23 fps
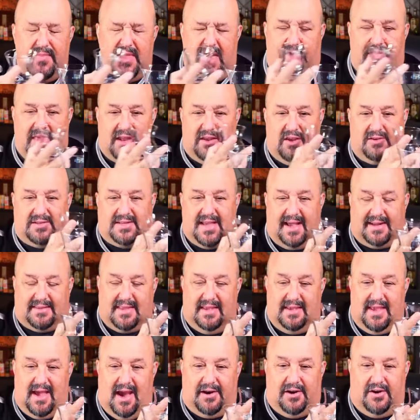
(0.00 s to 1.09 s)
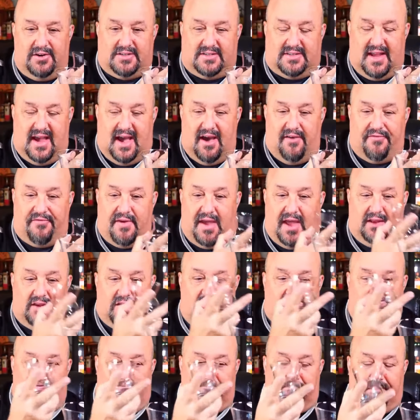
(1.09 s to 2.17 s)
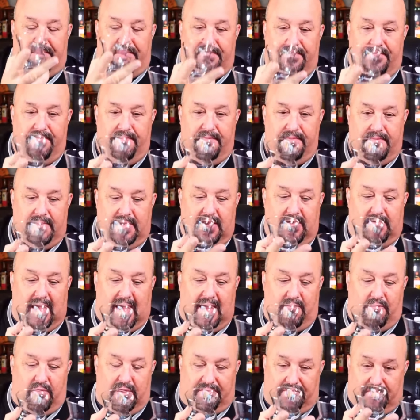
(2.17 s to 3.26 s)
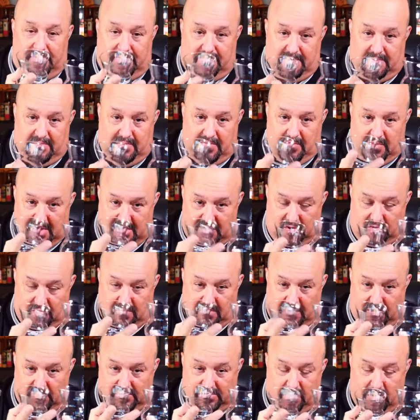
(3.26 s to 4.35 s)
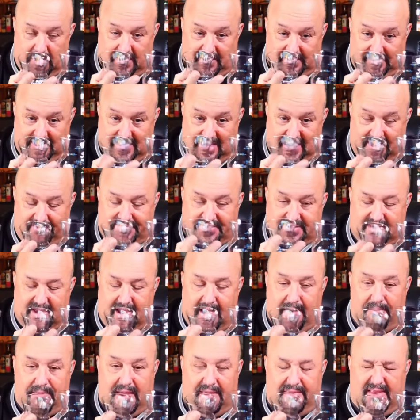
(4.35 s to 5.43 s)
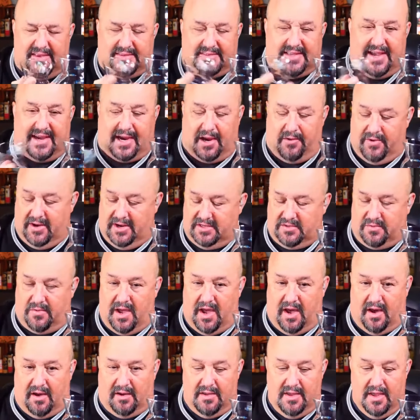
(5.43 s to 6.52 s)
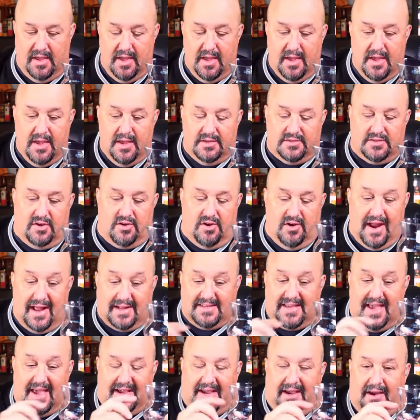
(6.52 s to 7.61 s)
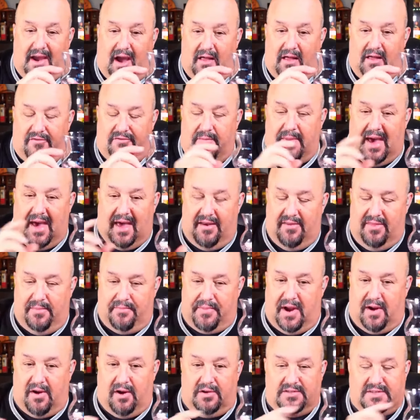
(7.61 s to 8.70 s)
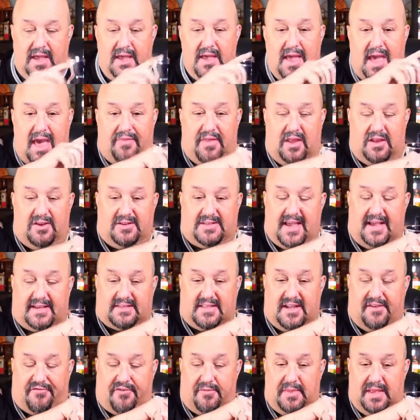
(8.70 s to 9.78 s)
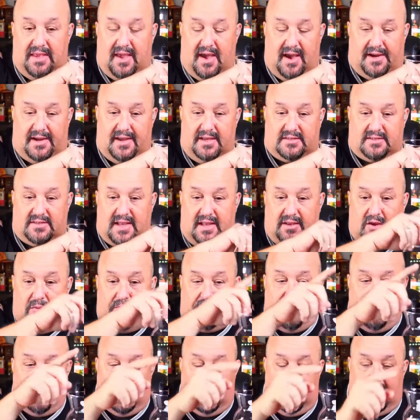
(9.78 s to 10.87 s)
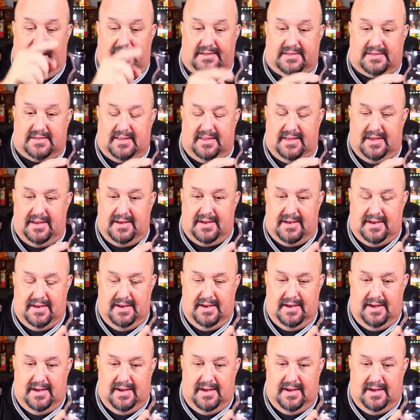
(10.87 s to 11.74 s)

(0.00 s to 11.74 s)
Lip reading: and then you take the younger stuff and you dump it when you want to leave some in the second one as well. So you're not taking all of them out of the barrels, and then you take stuff from the youngest and you put it into the